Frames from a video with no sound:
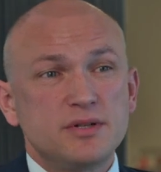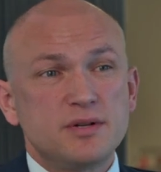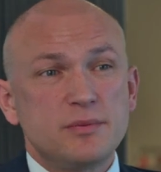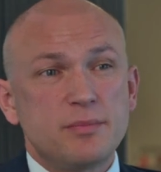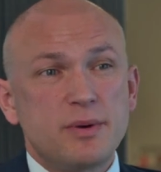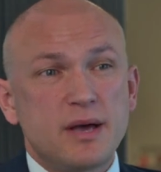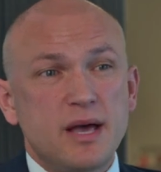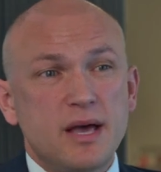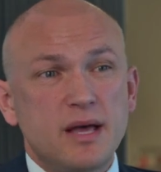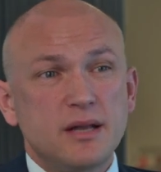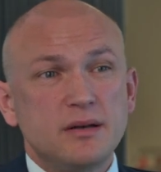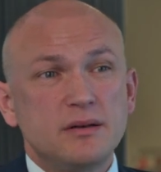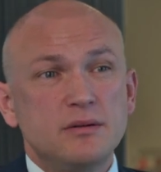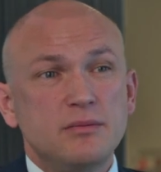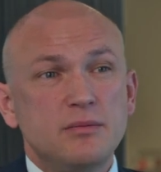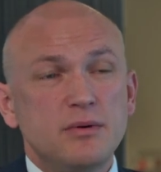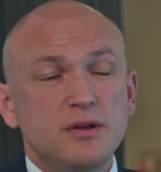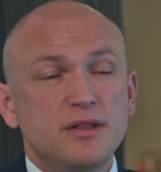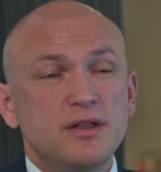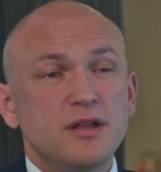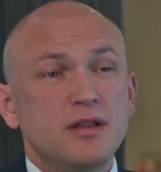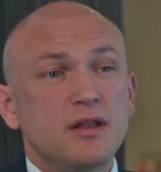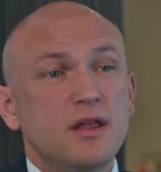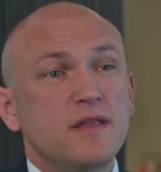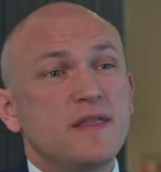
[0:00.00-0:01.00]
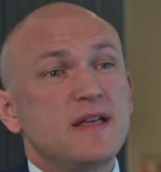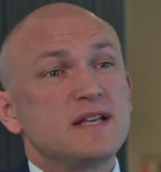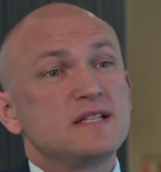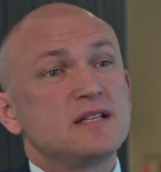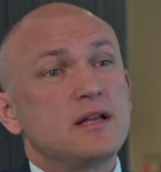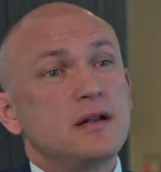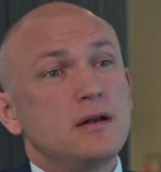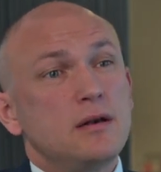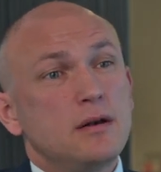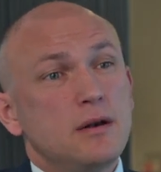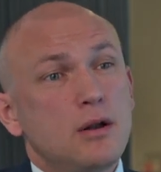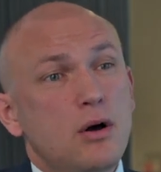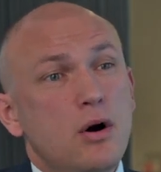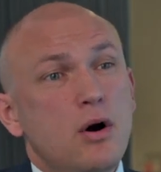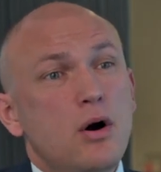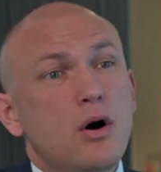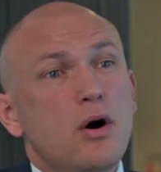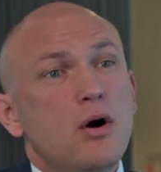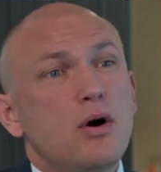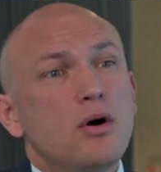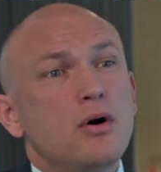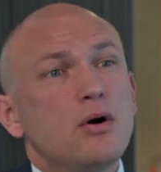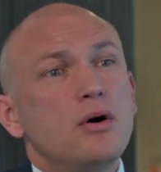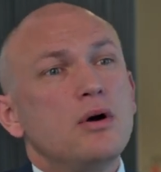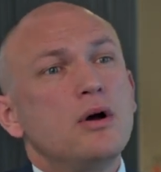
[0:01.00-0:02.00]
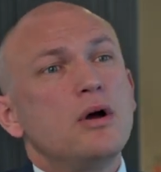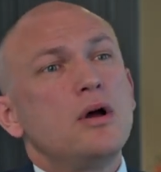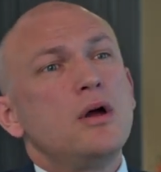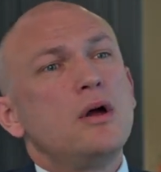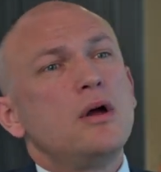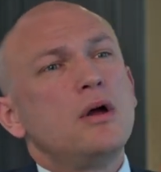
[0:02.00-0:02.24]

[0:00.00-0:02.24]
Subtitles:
Japan. We think that there's a long